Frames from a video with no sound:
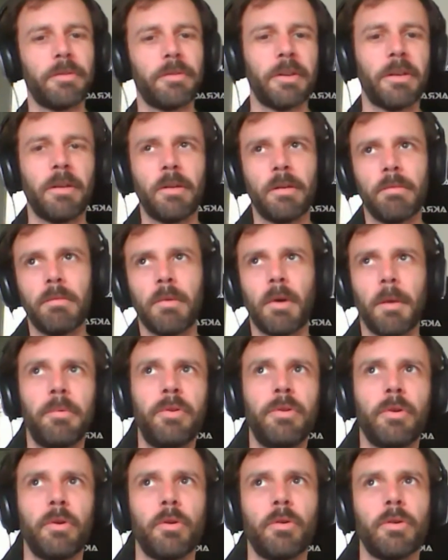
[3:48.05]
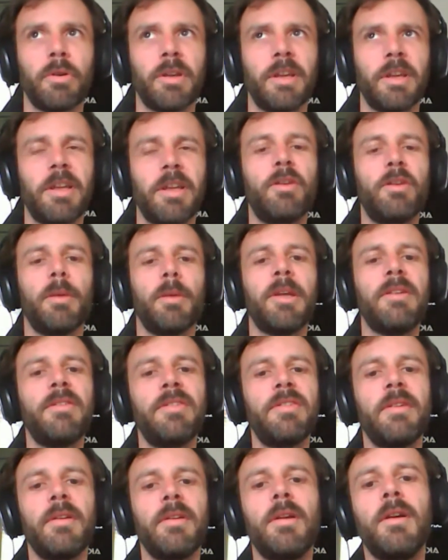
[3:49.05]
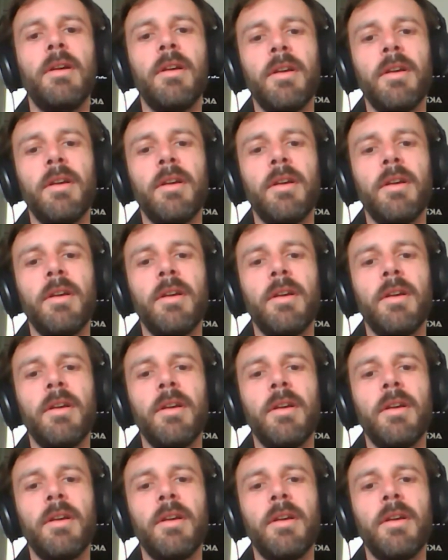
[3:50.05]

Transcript: using obscure Git commands,